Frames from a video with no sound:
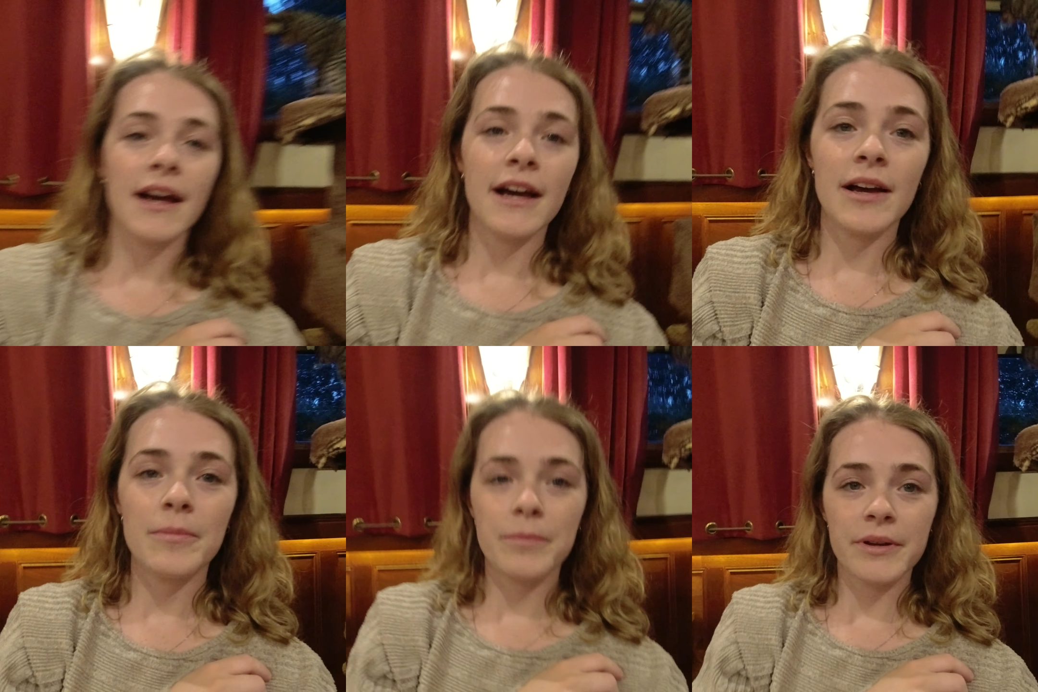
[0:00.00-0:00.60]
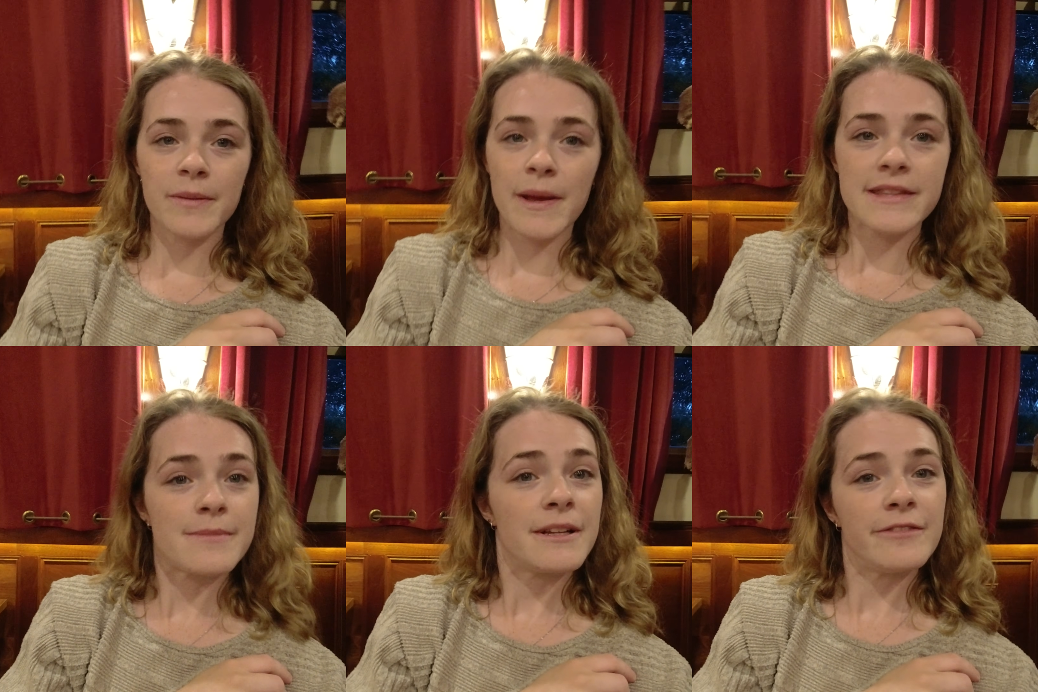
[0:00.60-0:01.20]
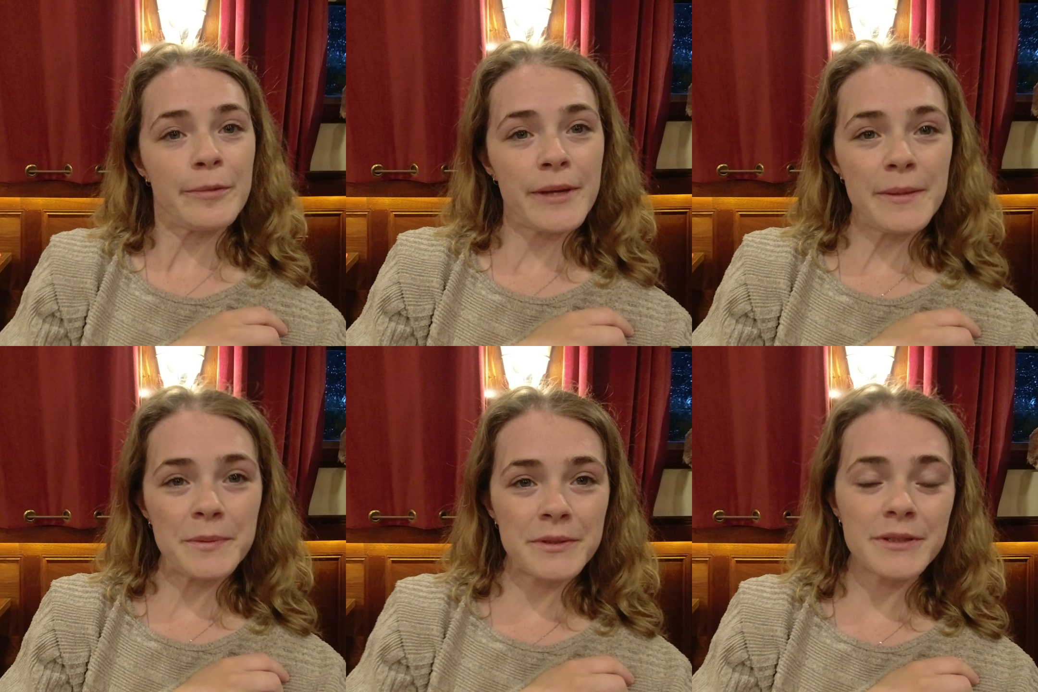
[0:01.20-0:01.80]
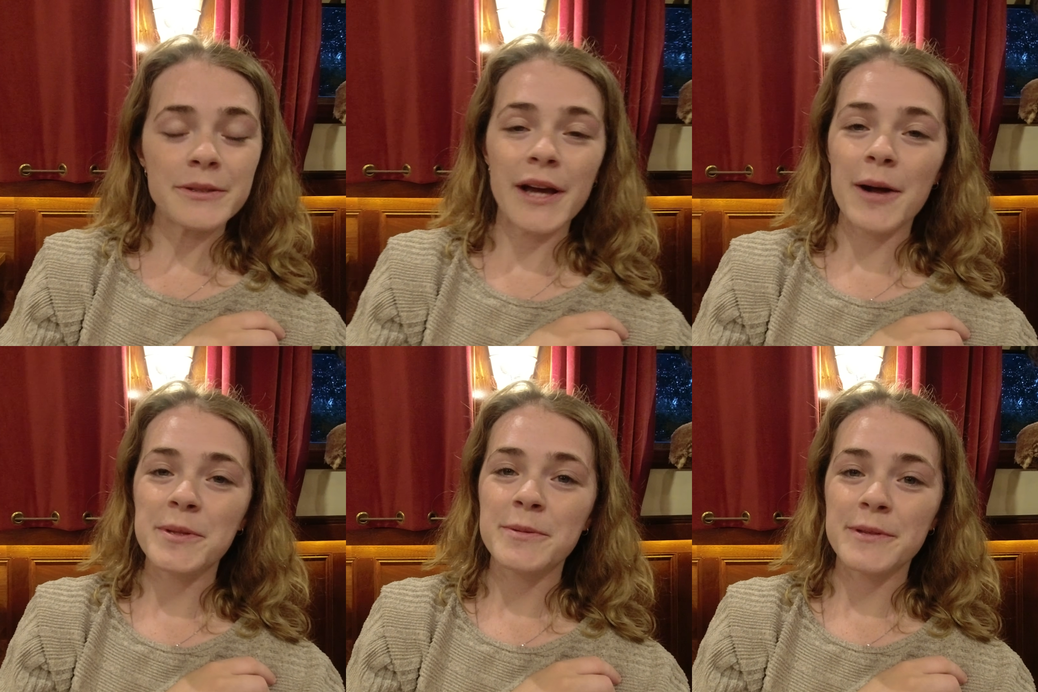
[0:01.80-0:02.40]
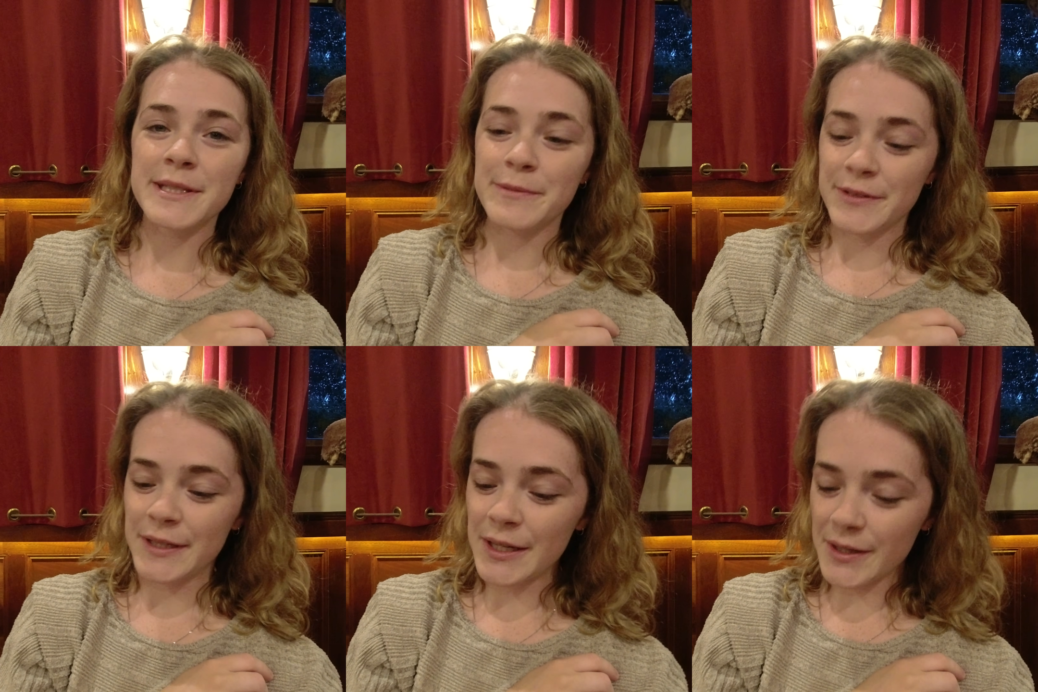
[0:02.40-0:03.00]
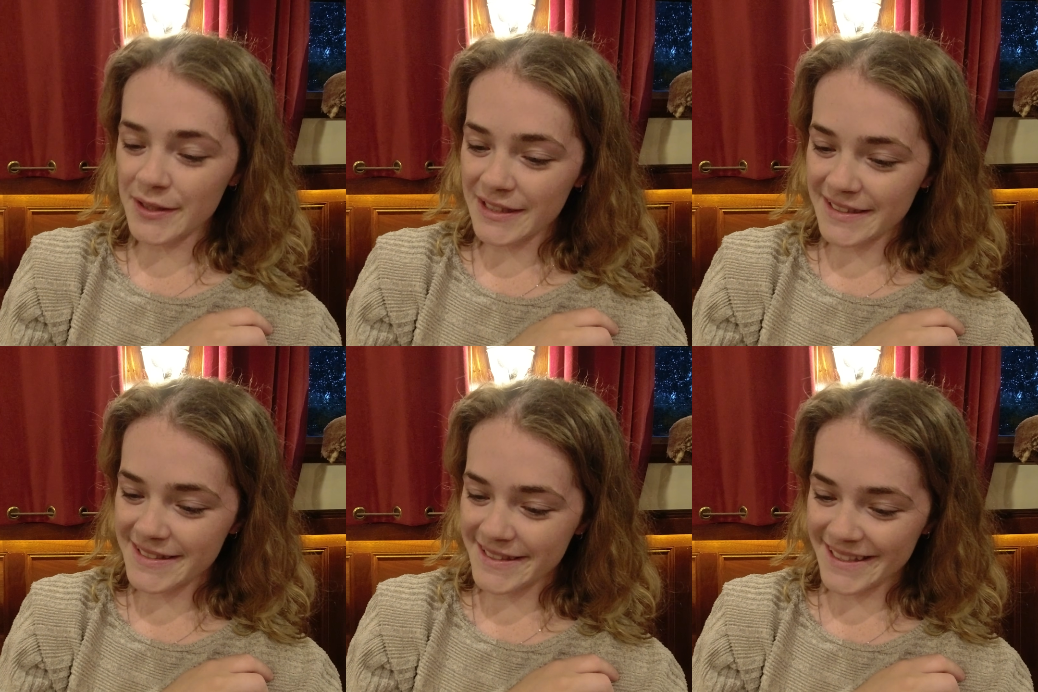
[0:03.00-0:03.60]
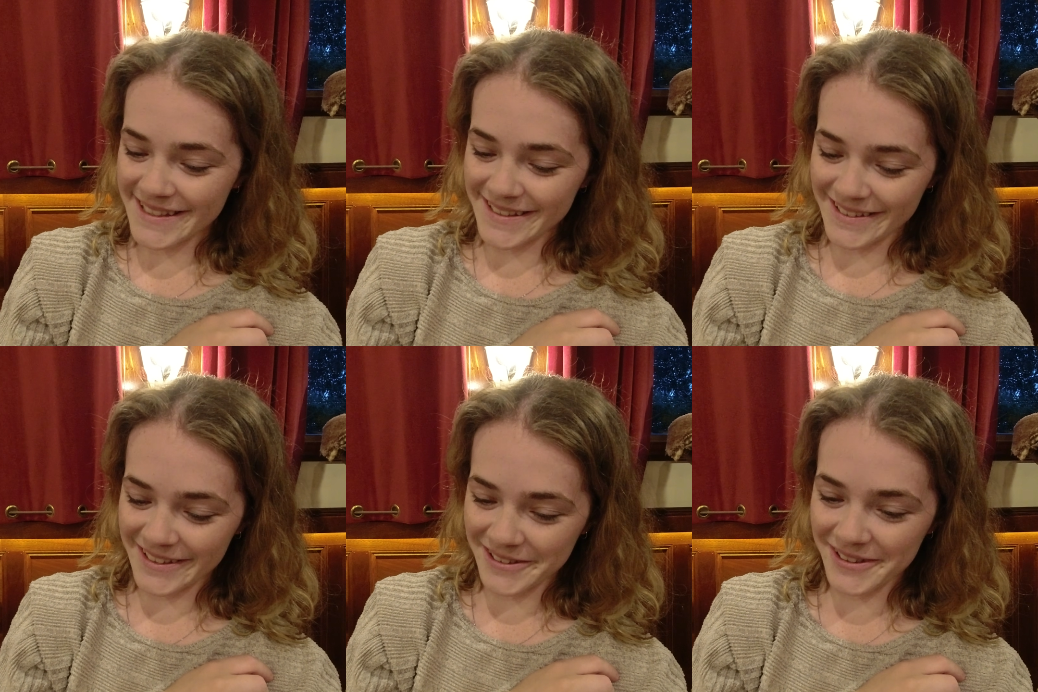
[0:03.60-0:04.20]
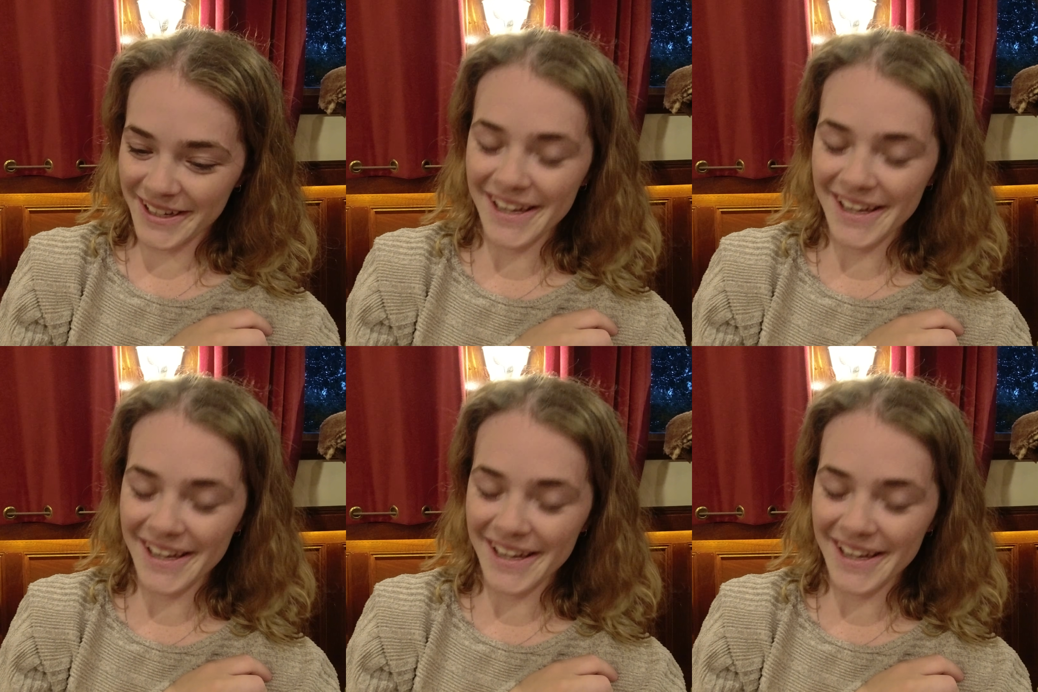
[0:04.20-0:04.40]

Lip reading: But I met some lovely people who helped me with some of the locks, so